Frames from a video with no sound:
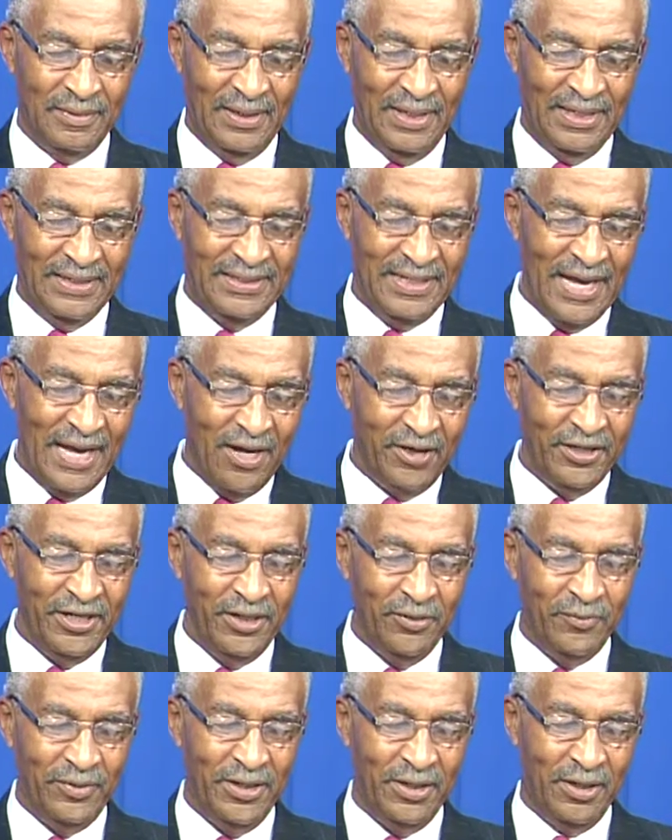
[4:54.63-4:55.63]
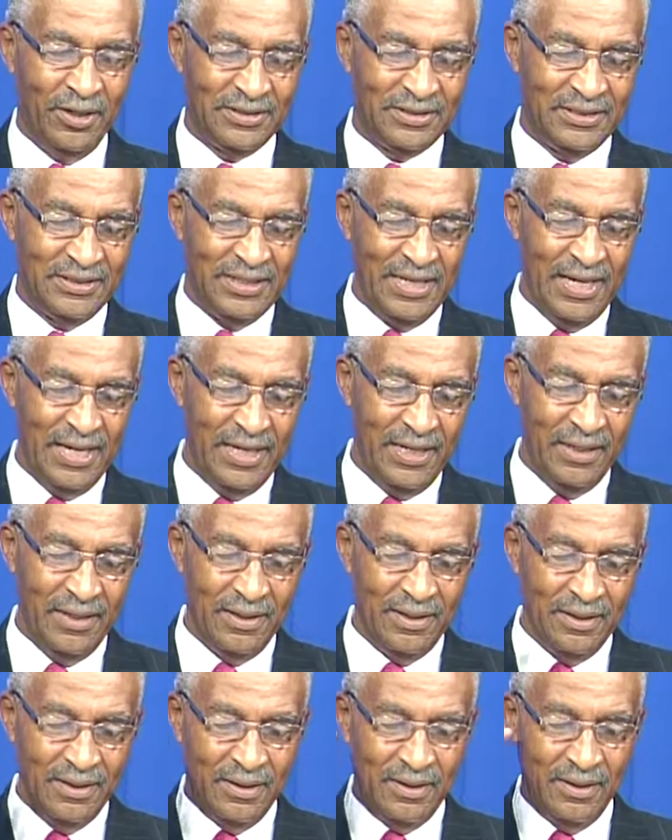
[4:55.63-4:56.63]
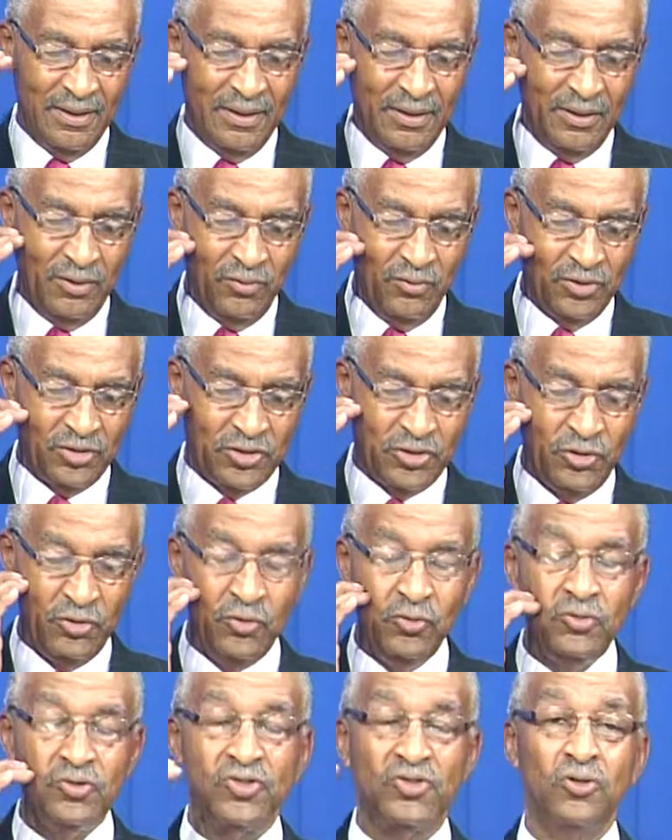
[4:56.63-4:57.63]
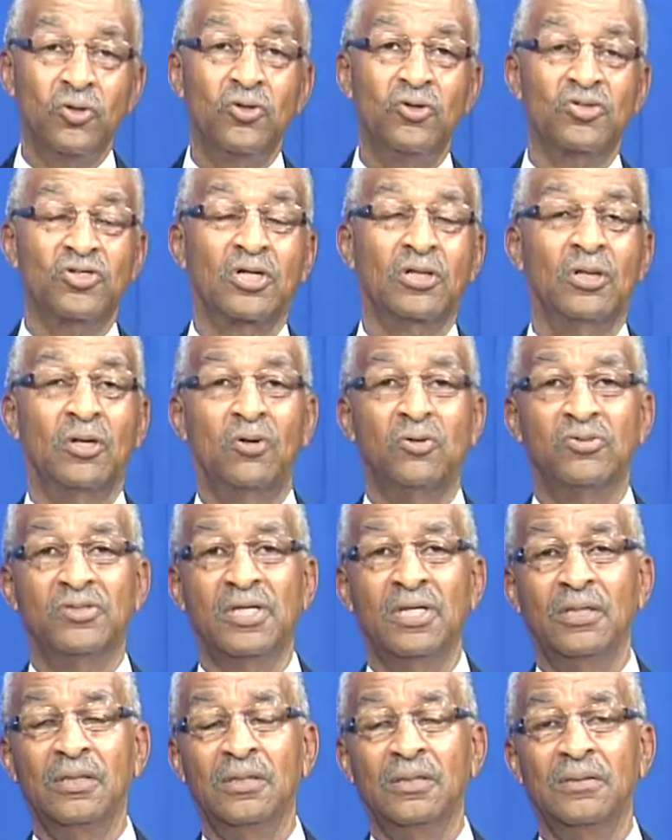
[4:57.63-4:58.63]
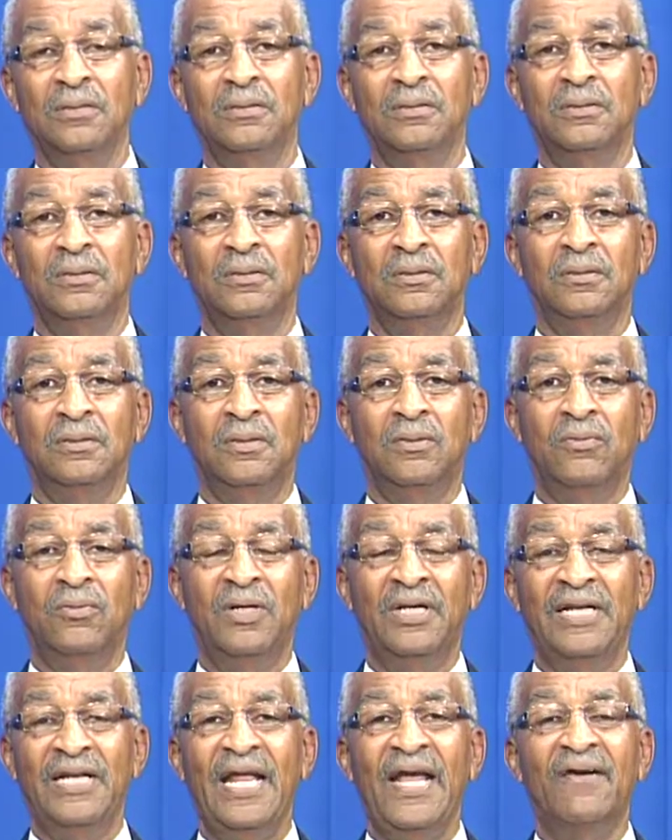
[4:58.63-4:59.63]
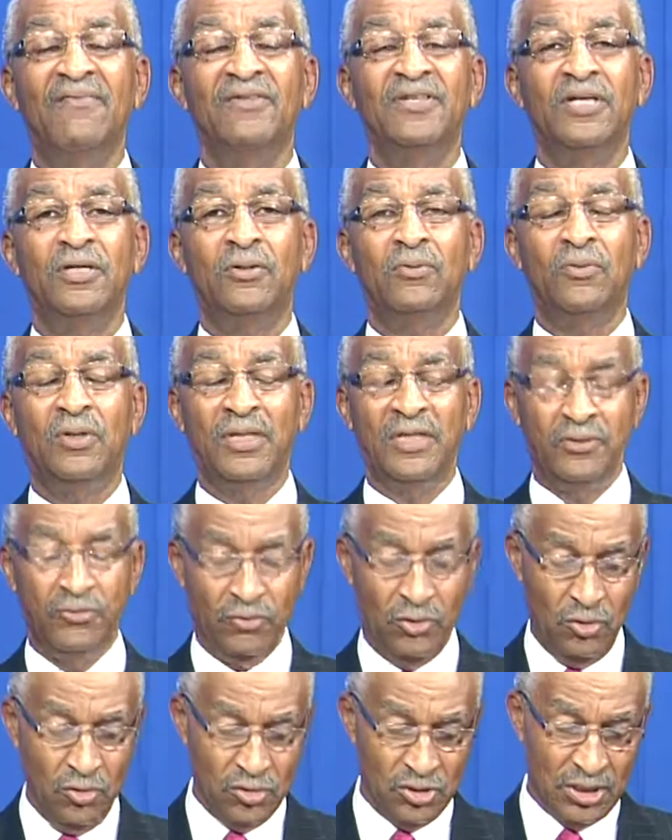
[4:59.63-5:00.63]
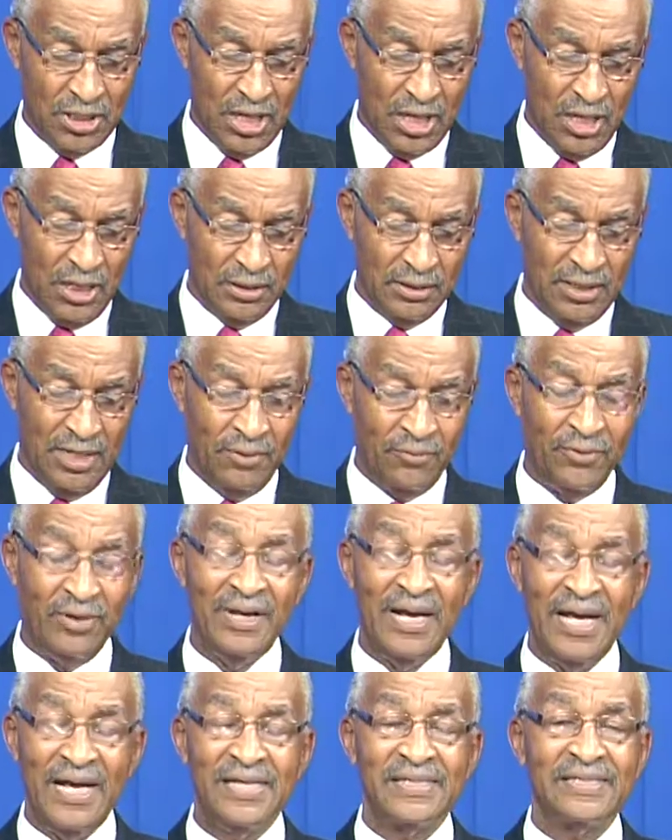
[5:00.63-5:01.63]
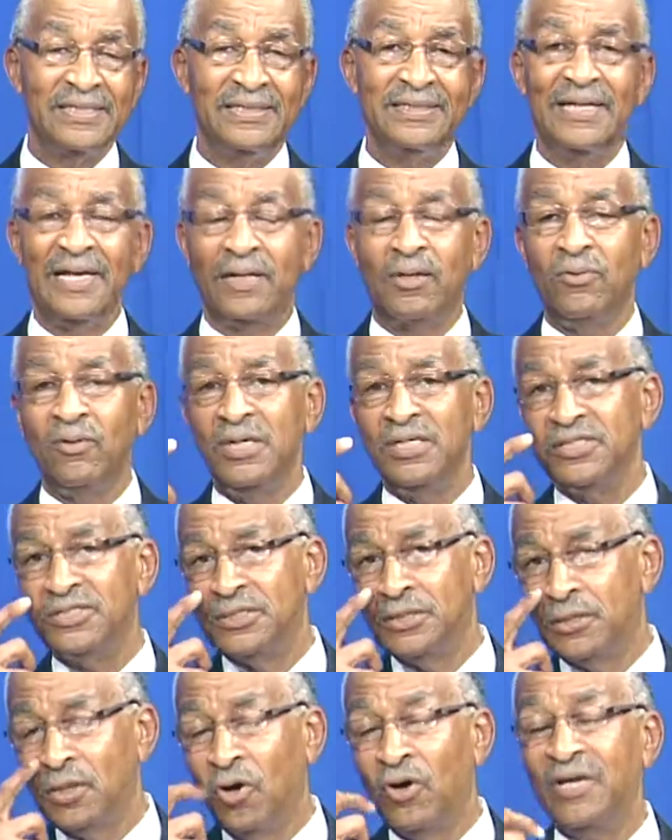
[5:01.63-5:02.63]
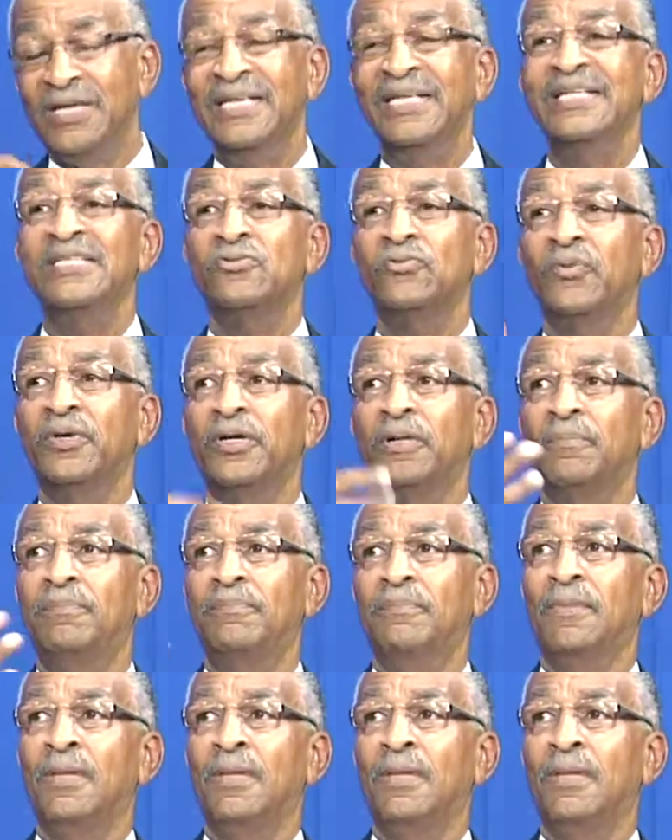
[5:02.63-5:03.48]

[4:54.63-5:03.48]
And now here we are today with 2 stores closing, one in Avondale, one in Roselawn, and we're asking that question, or at least we're